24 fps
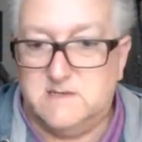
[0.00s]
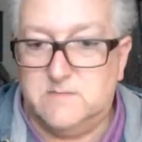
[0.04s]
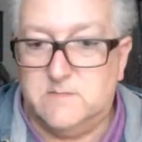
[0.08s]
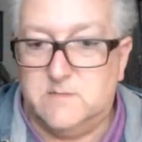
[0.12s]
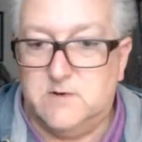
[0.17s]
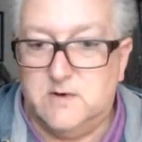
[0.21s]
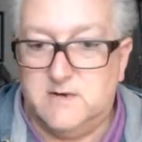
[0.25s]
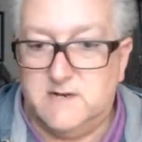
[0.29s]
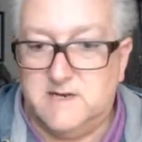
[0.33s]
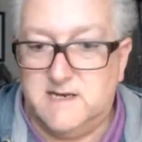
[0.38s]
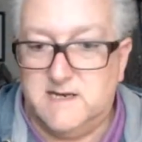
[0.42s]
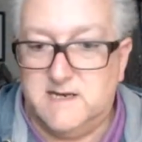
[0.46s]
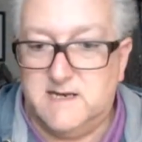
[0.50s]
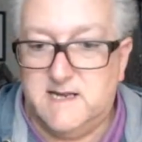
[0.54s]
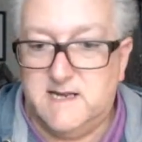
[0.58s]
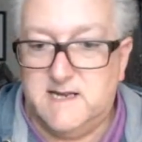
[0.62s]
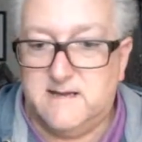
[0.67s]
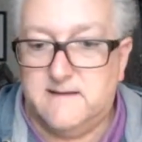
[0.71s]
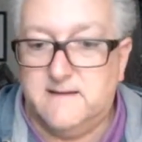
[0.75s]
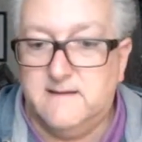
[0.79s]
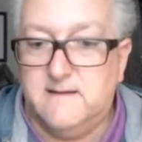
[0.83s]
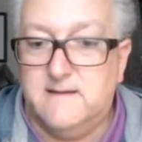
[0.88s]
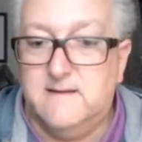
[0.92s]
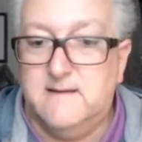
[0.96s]
mahogany
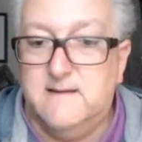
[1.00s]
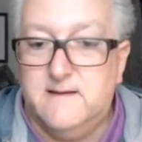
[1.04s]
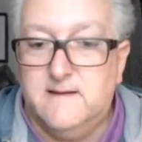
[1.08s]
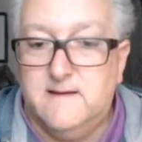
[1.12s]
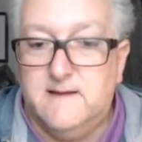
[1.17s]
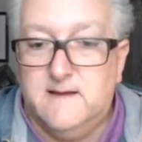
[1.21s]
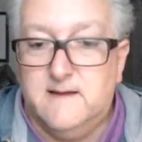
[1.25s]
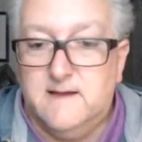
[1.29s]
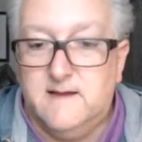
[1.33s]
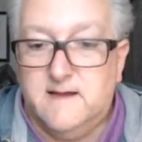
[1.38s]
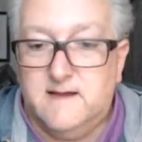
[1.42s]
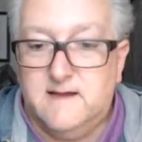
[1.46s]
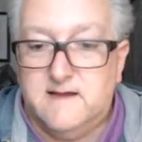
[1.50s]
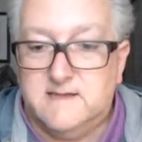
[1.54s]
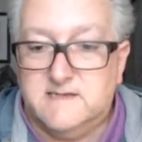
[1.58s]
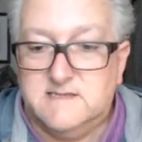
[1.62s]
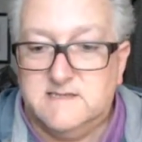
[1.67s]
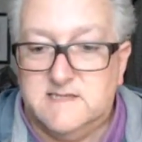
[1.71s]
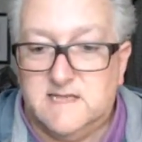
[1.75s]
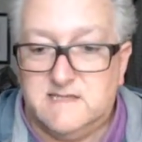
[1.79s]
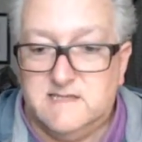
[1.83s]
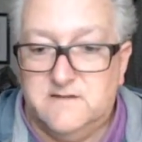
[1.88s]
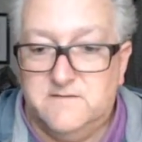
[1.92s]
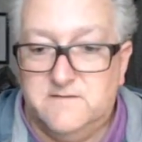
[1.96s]
neck.
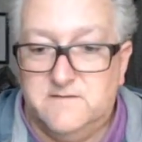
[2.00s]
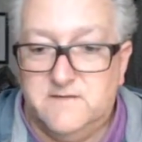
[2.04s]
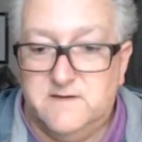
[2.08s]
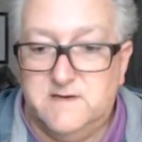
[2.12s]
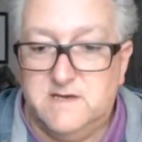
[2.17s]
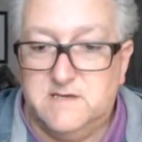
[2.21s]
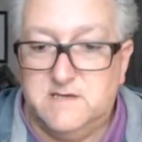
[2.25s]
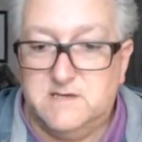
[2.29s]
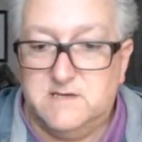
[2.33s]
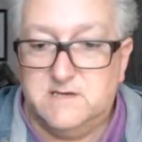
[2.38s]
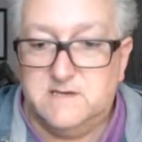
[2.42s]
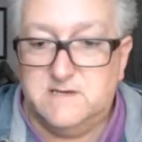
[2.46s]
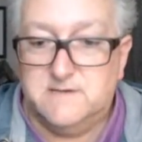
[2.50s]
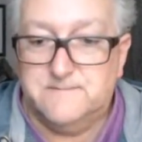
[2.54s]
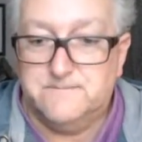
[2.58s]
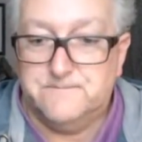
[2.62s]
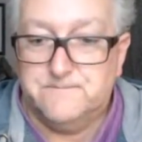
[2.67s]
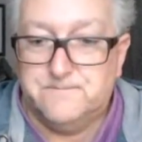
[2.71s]
Satin finish,